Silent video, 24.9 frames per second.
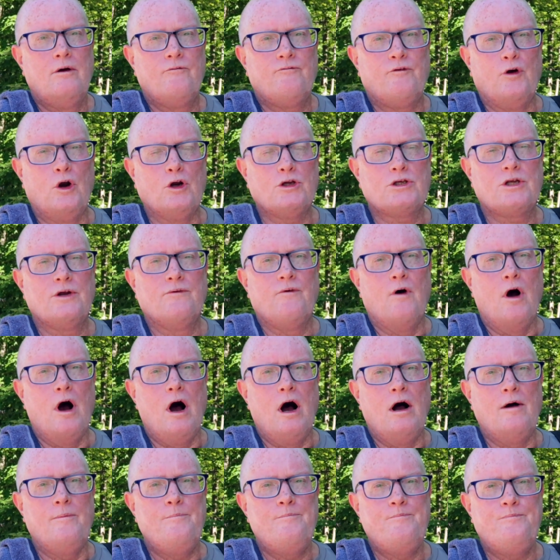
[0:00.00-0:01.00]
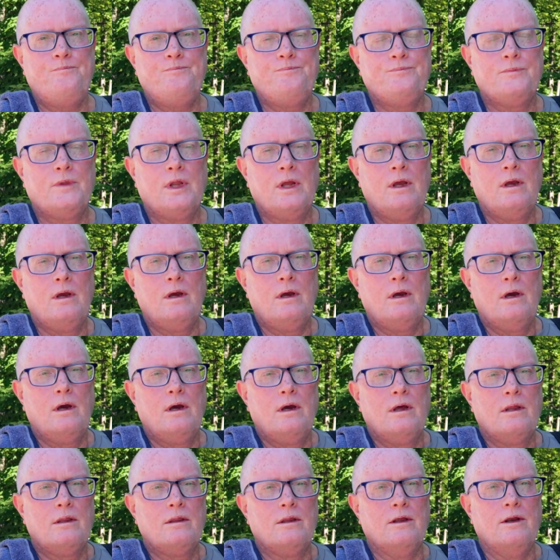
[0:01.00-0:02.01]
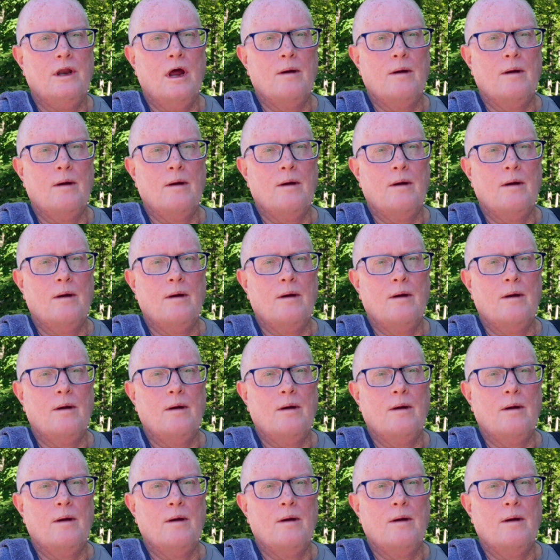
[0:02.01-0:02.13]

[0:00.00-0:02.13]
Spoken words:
First of all, the